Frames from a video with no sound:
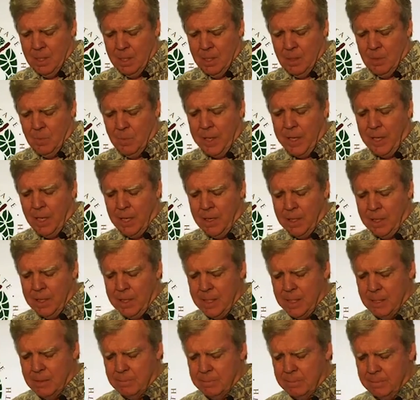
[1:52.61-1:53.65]
We
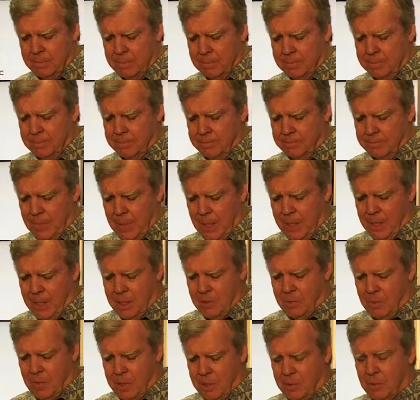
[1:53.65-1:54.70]
are
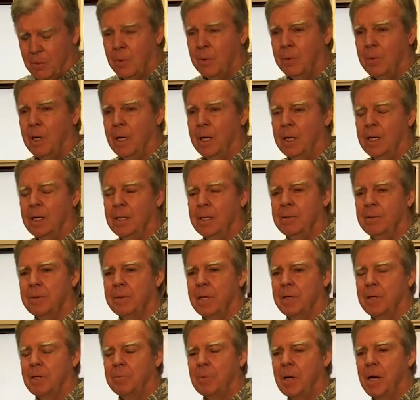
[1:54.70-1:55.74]
in
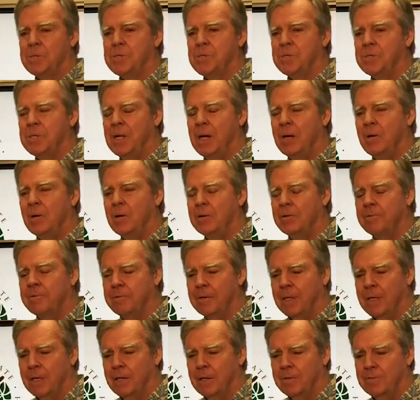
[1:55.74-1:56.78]
the process now
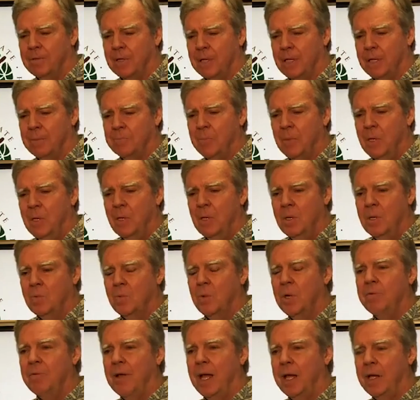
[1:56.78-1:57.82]
of
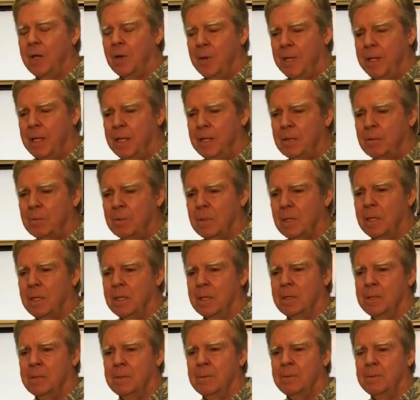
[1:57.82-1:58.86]
reevaluating
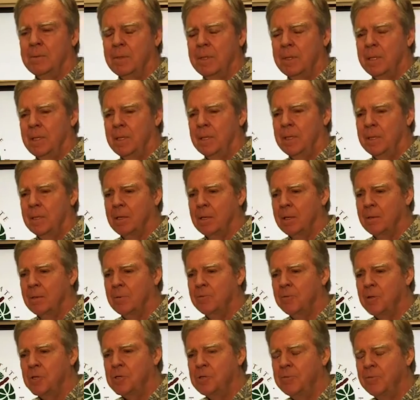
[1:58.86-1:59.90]
the
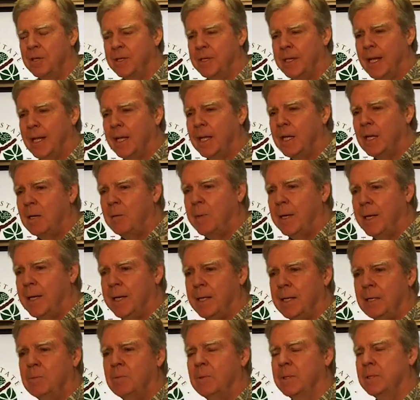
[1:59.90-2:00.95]
first fatality we
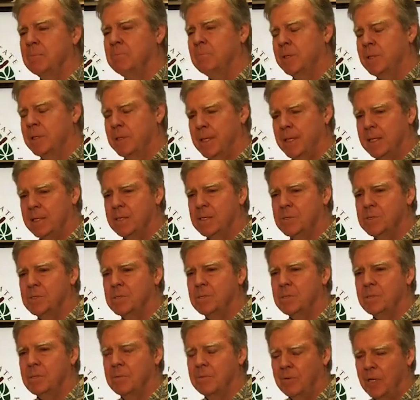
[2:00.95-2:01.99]
had. We take this
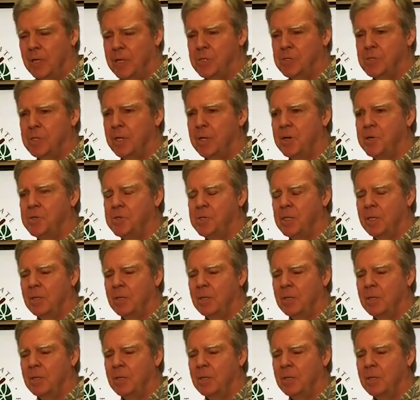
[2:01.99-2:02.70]
very seriously